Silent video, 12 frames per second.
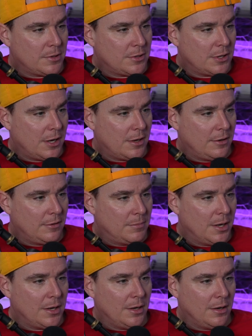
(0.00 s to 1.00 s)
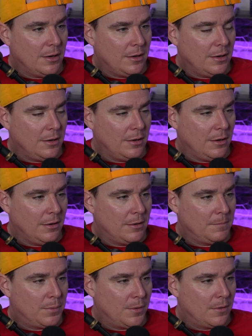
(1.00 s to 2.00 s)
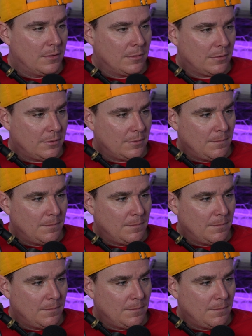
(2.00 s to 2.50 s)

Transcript: Chinese man in a port.